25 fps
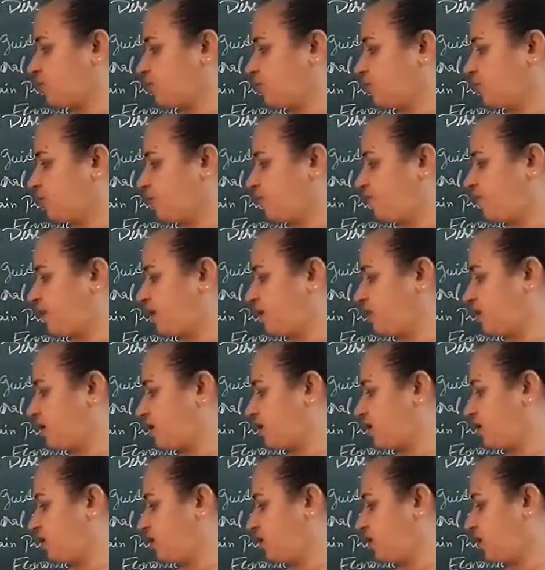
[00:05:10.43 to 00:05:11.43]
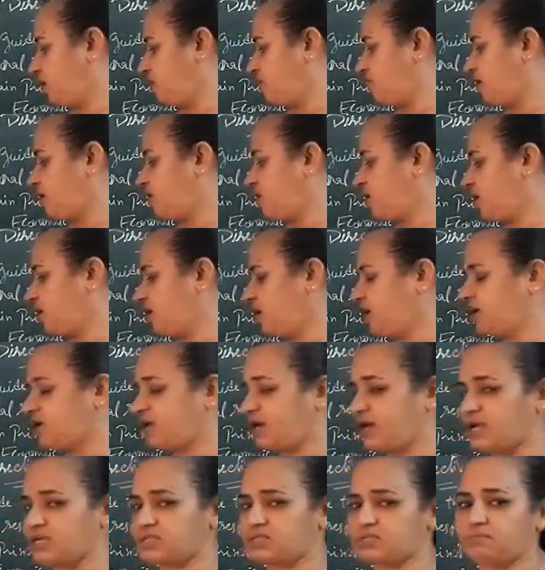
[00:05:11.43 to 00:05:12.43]
to defend the country when the need
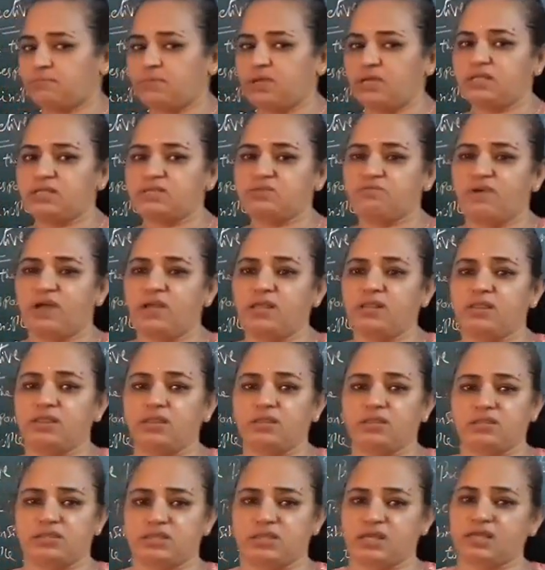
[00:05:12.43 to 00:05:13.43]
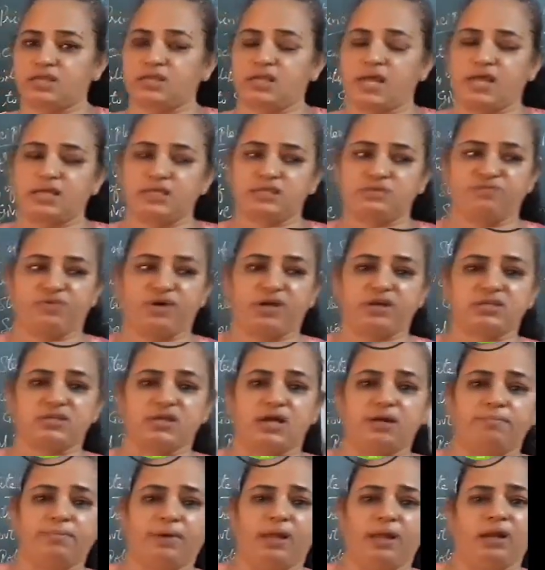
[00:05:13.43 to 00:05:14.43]
arises. Means when, as for
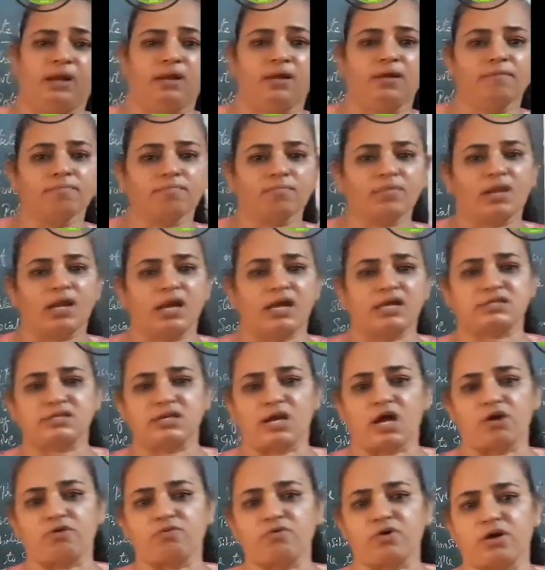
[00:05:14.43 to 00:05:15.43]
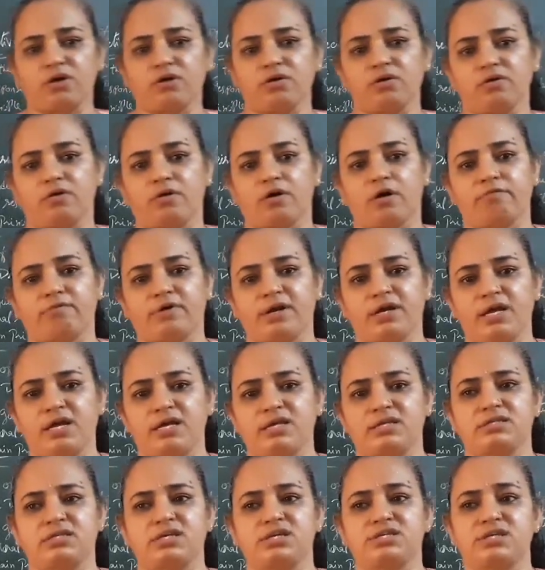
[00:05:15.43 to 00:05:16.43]
example, as now on
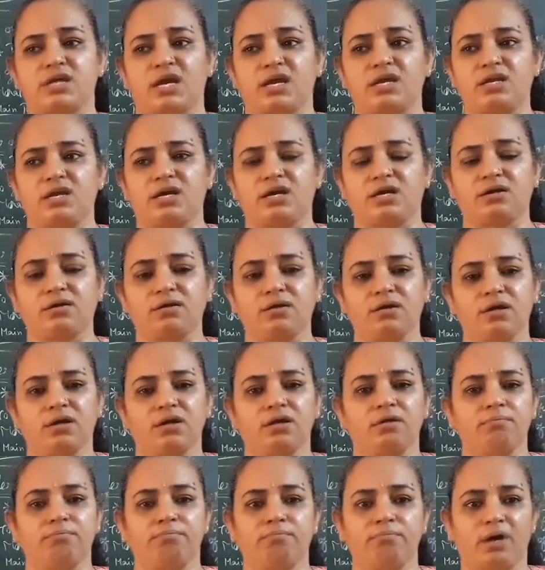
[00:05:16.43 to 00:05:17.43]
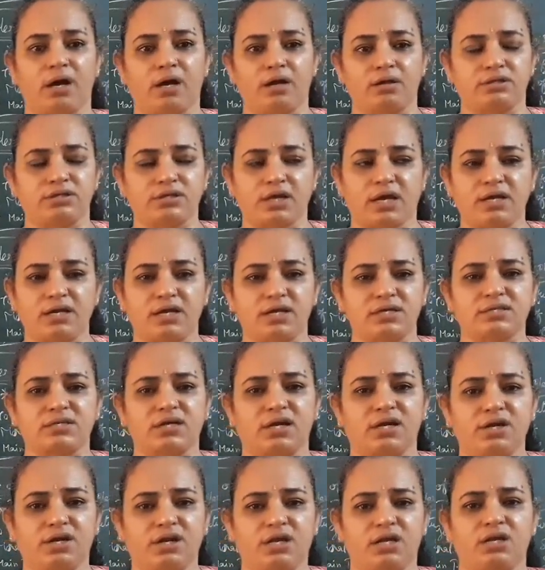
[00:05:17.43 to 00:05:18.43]
nowadays, China's
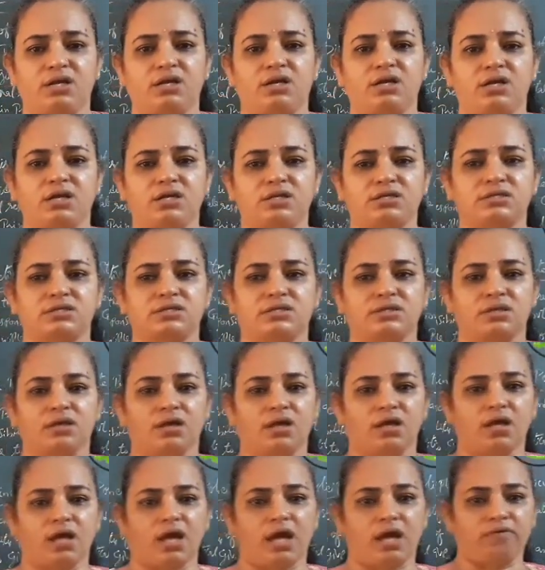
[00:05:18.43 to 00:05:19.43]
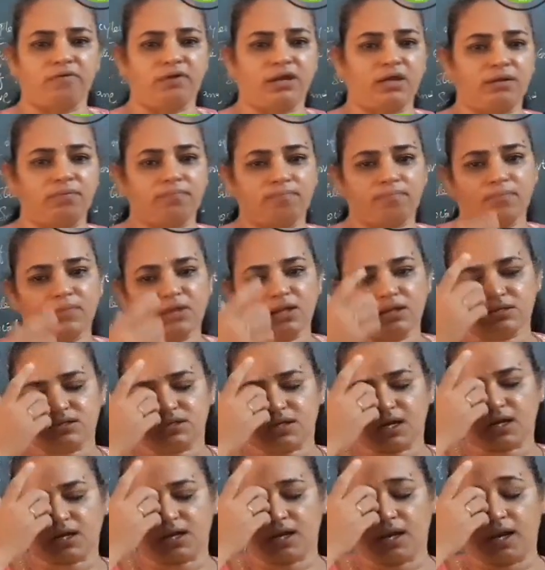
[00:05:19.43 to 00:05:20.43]
country is having
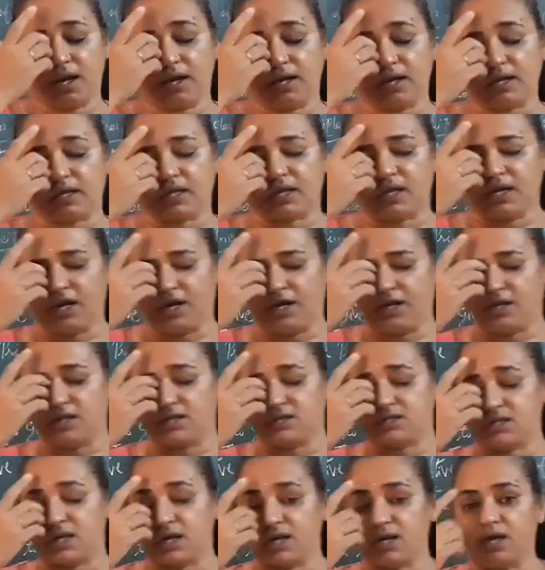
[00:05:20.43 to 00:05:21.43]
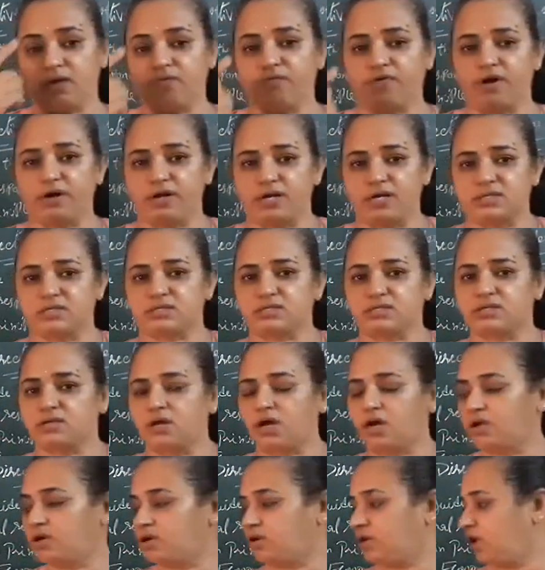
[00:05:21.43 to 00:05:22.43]
creating struggle for us
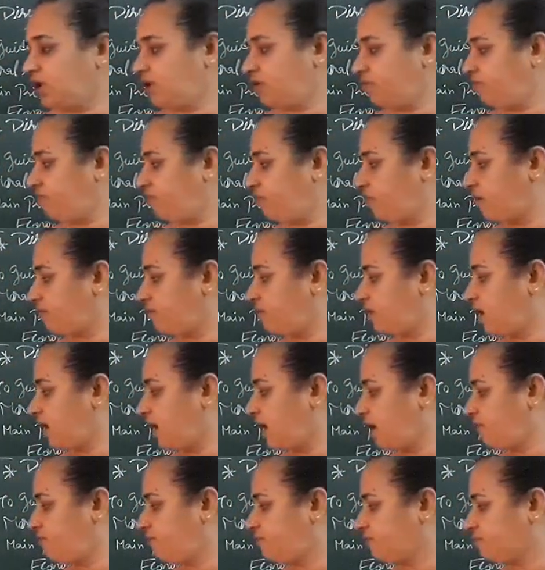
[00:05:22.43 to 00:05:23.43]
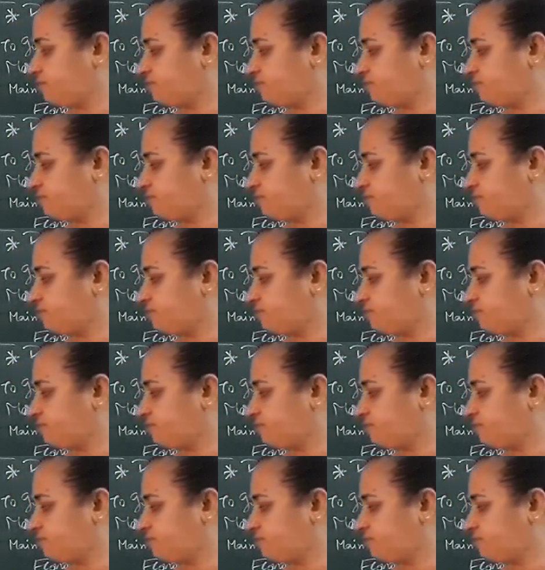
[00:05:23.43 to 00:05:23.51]
in our life